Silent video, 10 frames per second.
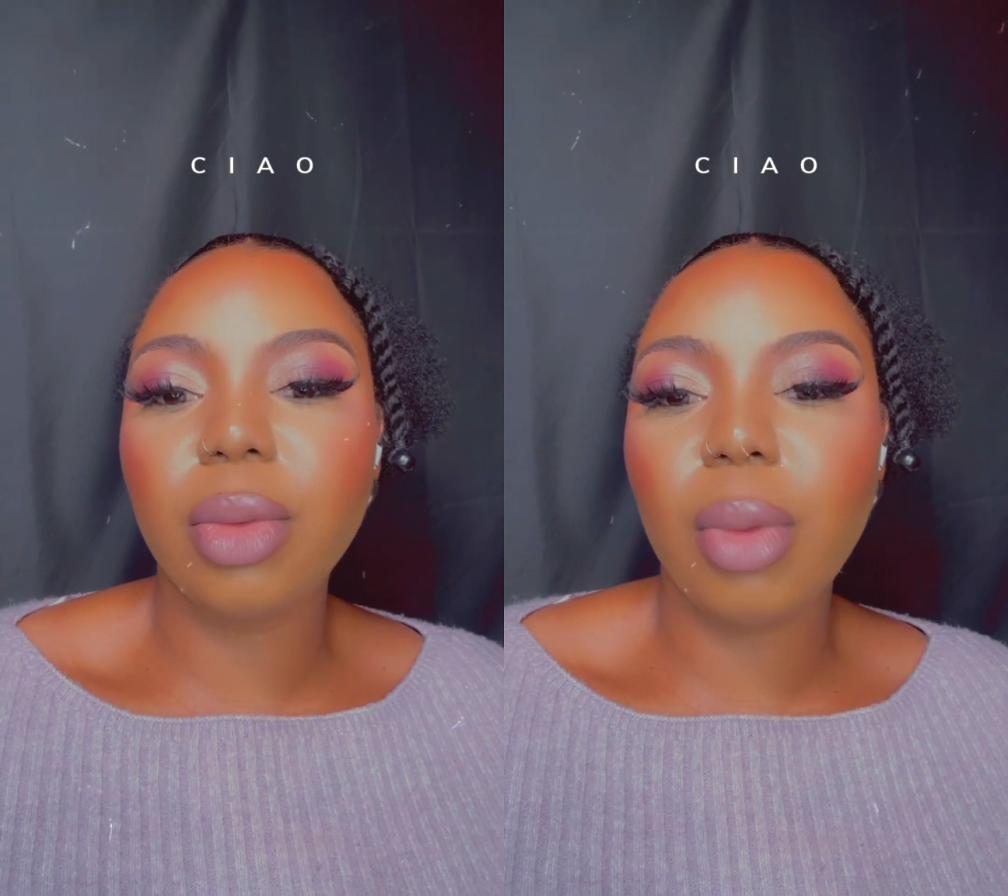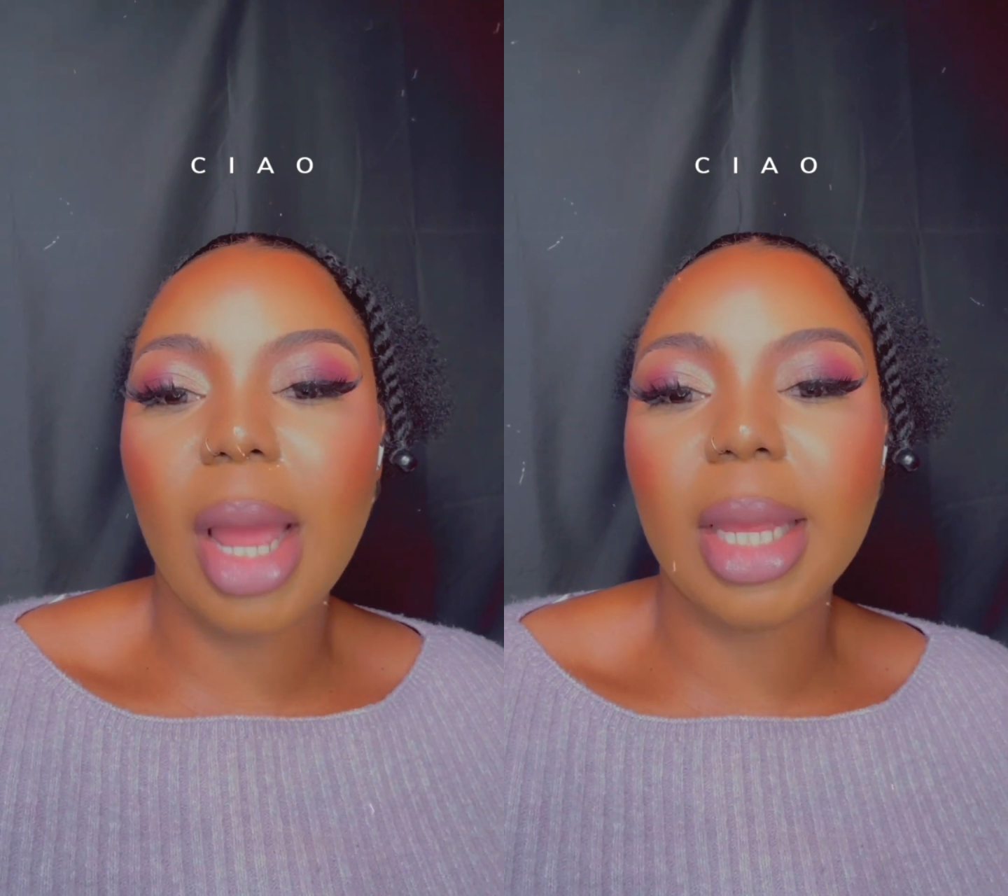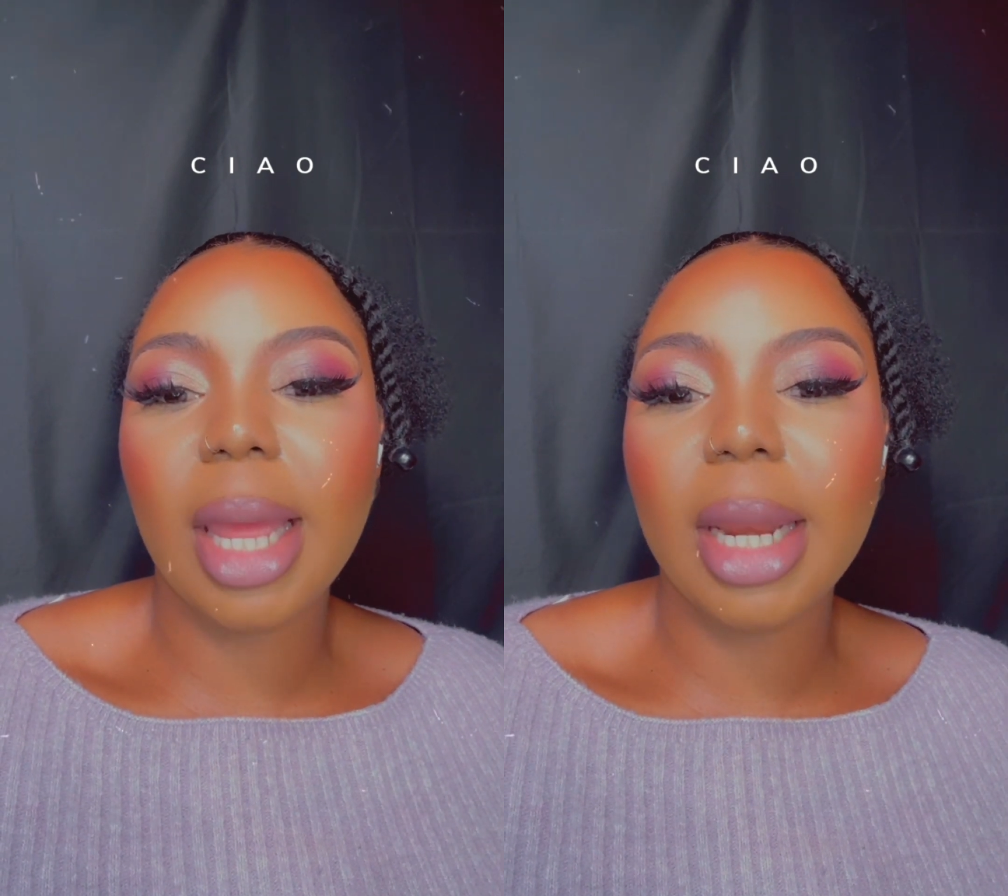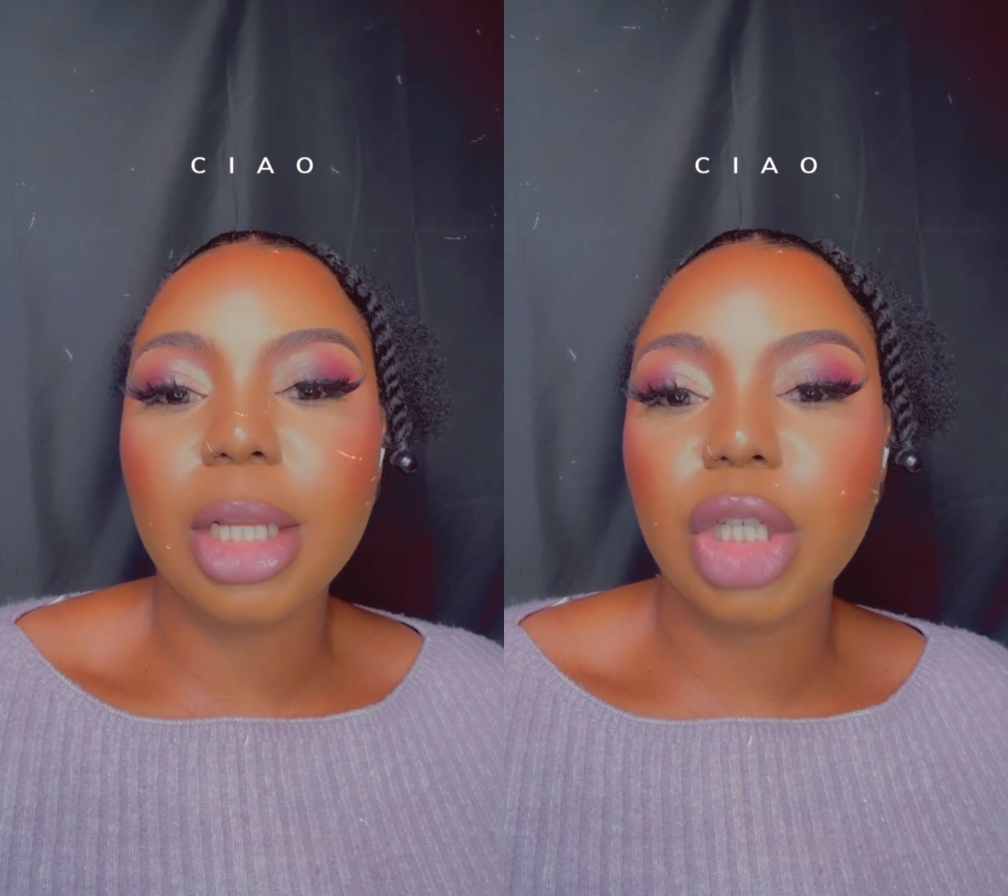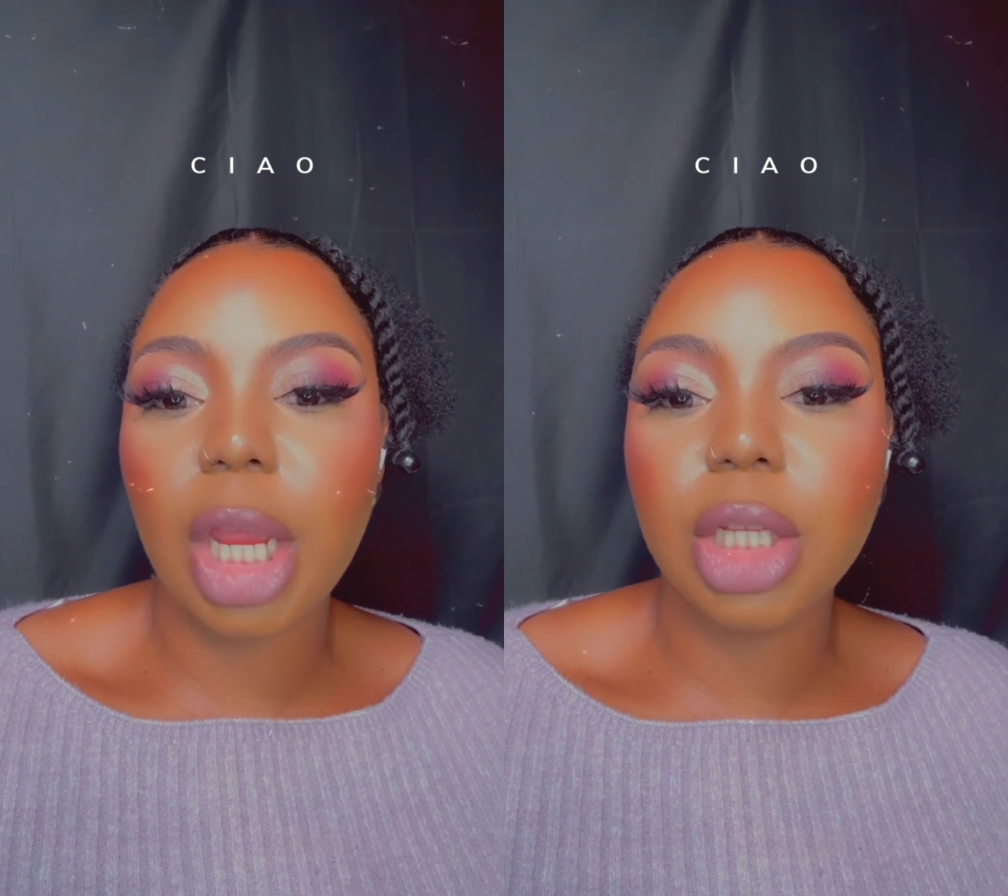why can't I
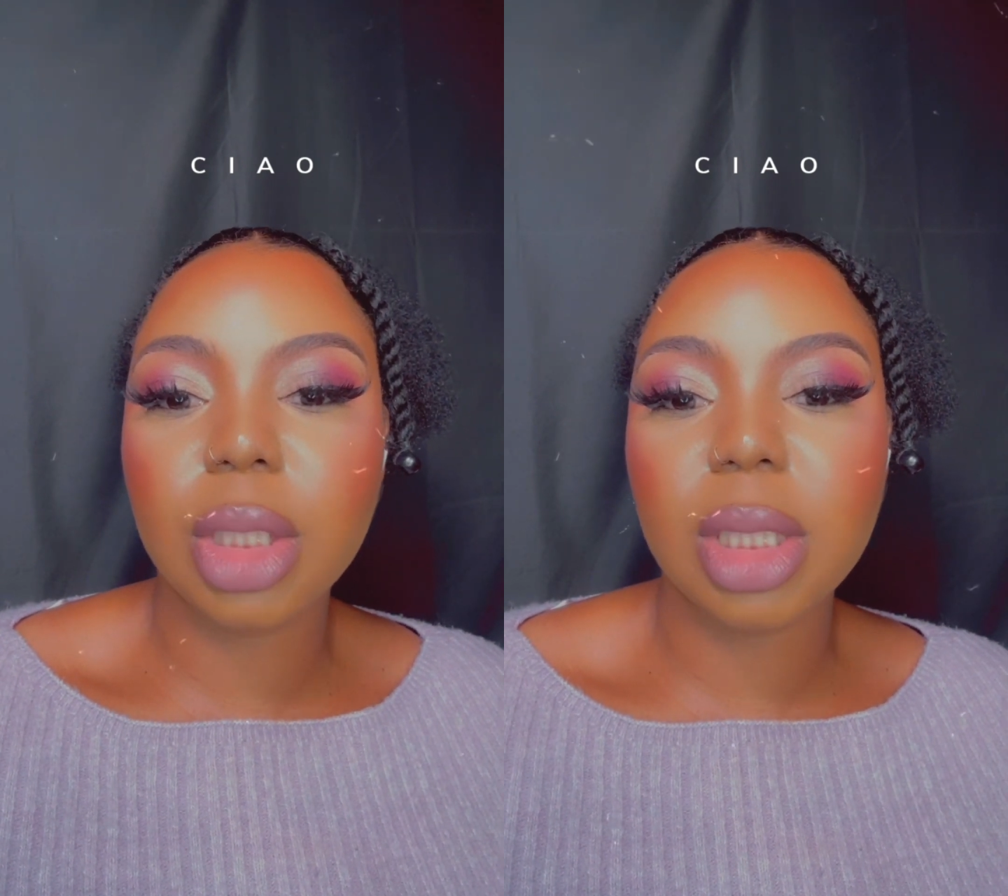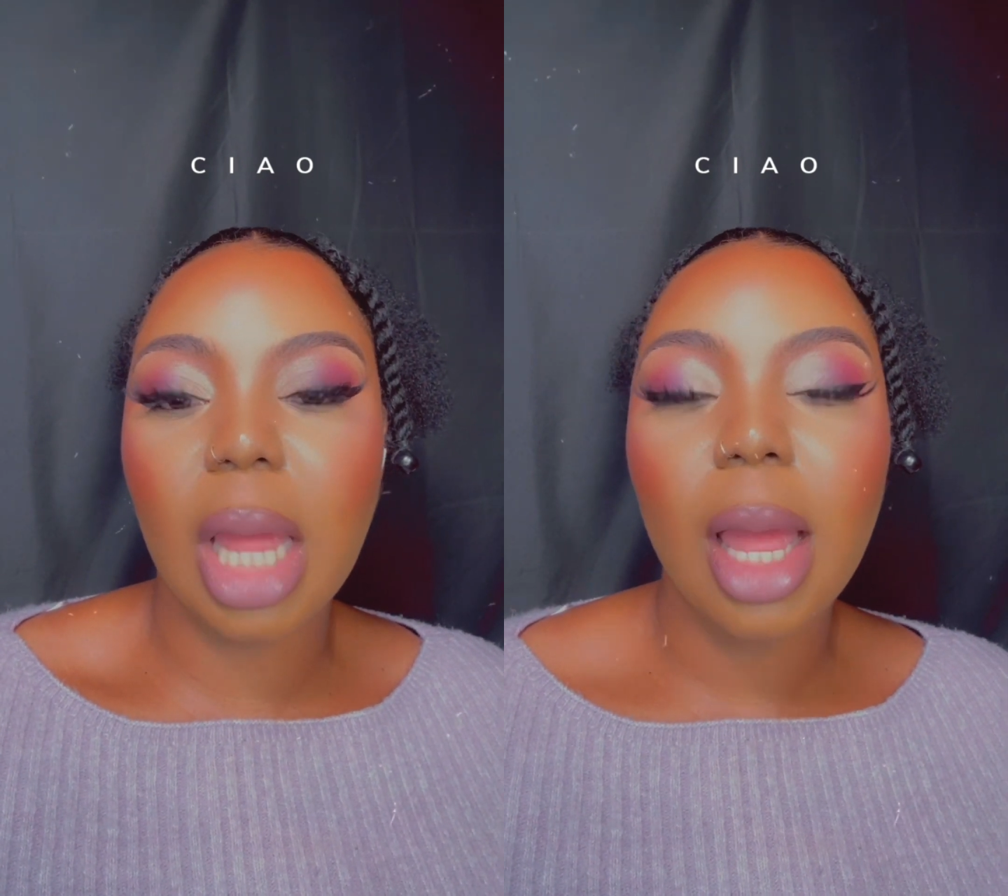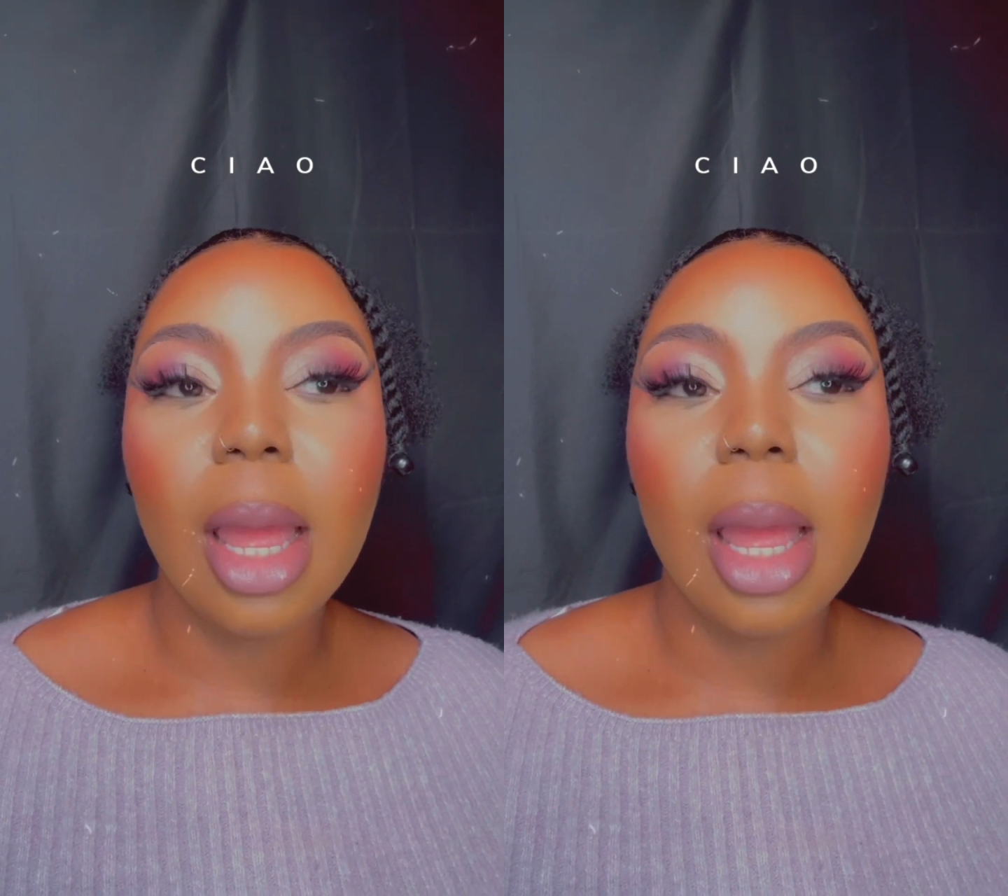change the stuff?